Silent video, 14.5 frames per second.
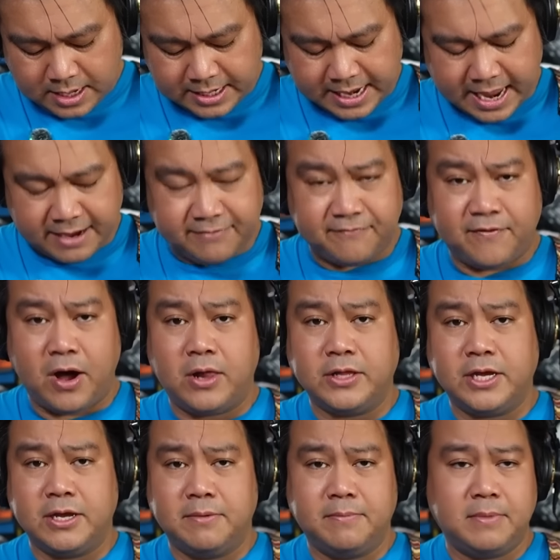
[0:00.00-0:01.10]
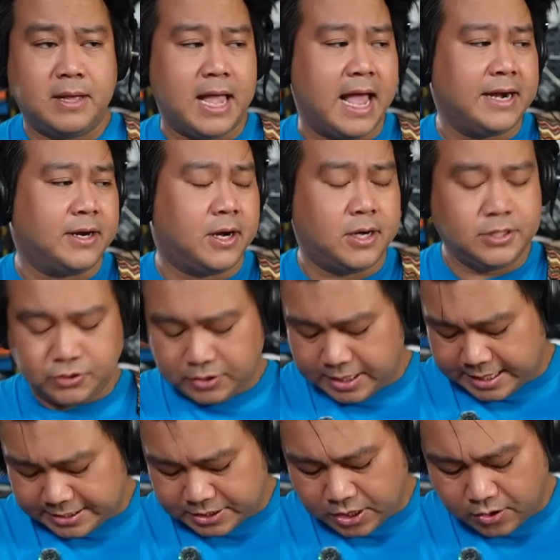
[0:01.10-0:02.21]
Again, volume at
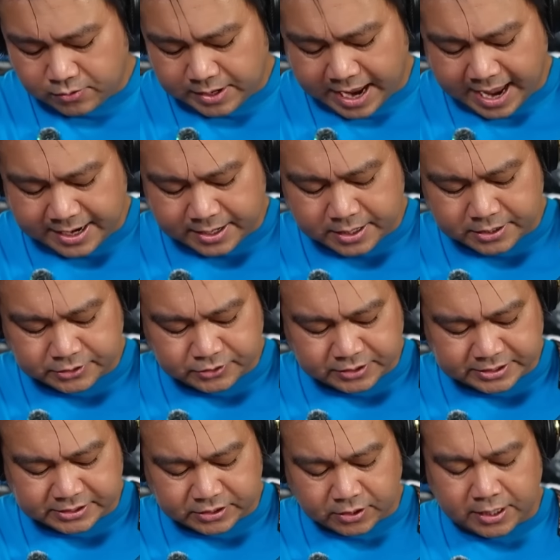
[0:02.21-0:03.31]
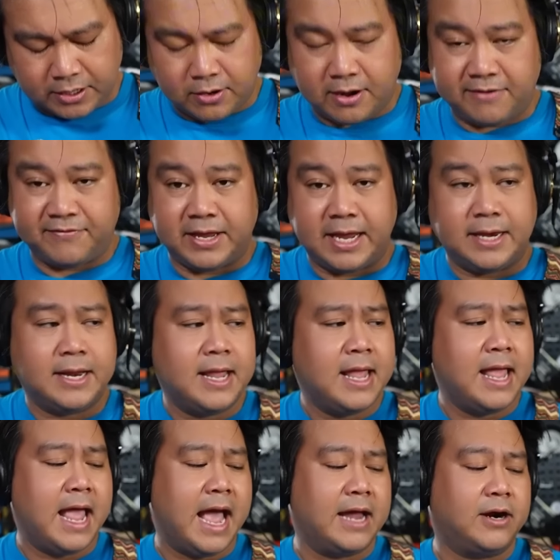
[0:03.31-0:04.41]
100 and tone at 100, starting off again
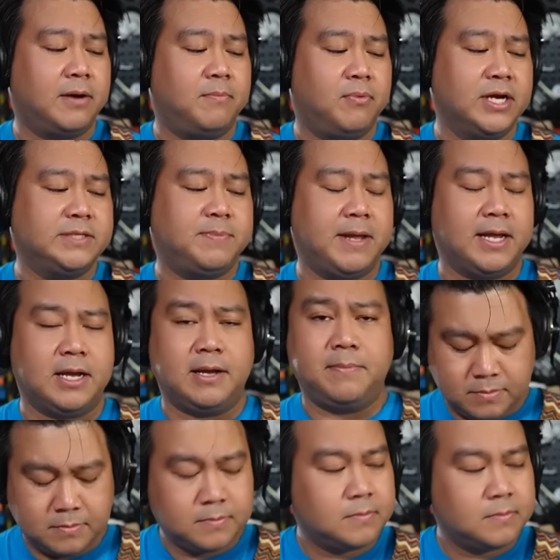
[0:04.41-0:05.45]
at our bridge pickup.